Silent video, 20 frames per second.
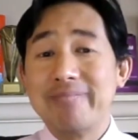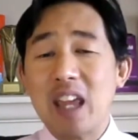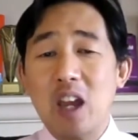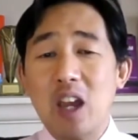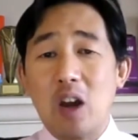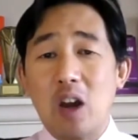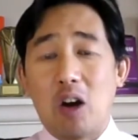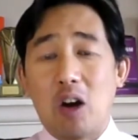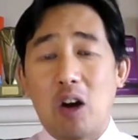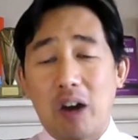
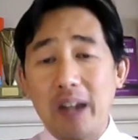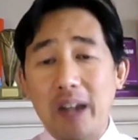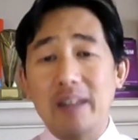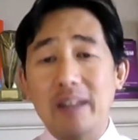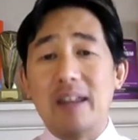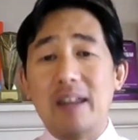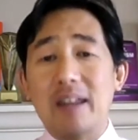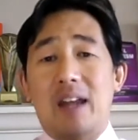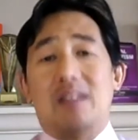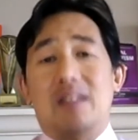All right,
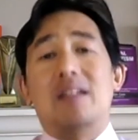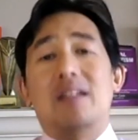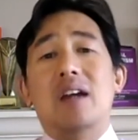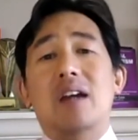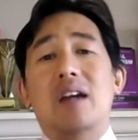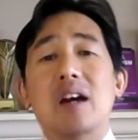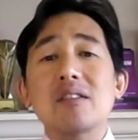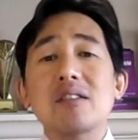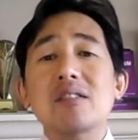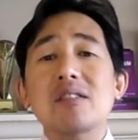that,
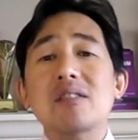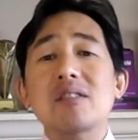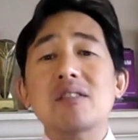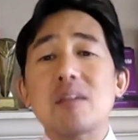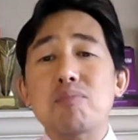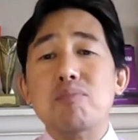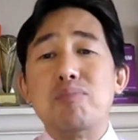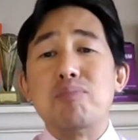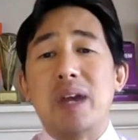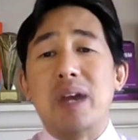guys, is
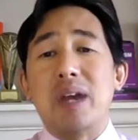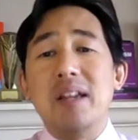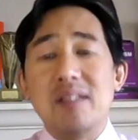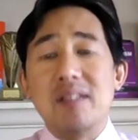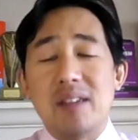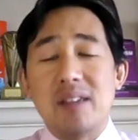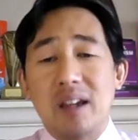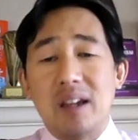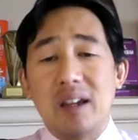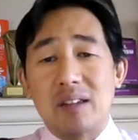the
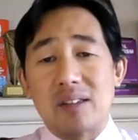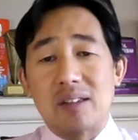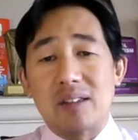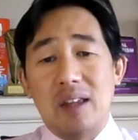basics